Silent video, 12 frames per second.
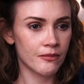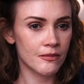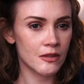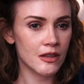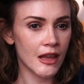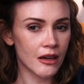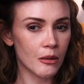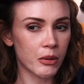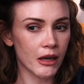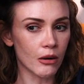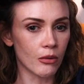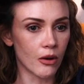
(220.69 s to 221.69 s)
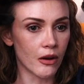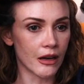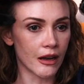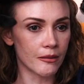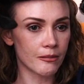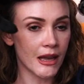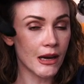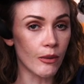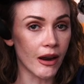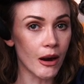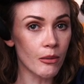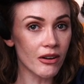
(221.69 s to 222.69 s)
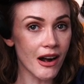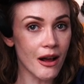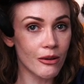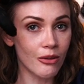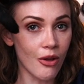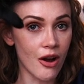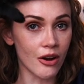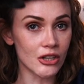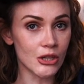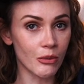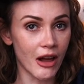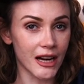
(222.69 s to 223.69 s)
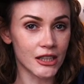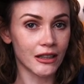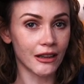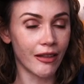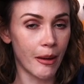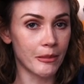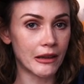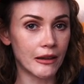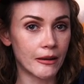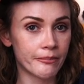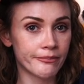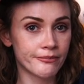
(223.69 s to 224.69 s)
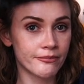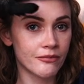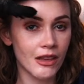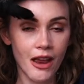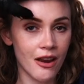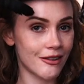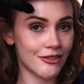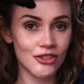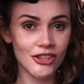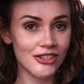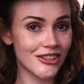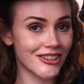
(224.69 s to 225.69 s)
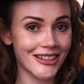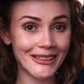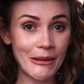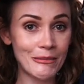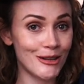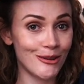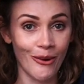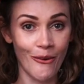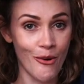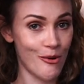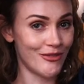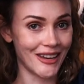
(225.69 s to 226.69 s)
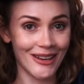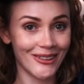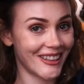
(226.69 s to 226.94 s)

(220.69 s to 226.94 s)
So that could play a role in it. Anyway, I wonder how long she will actually let me... Is she just gonna let me do the whole video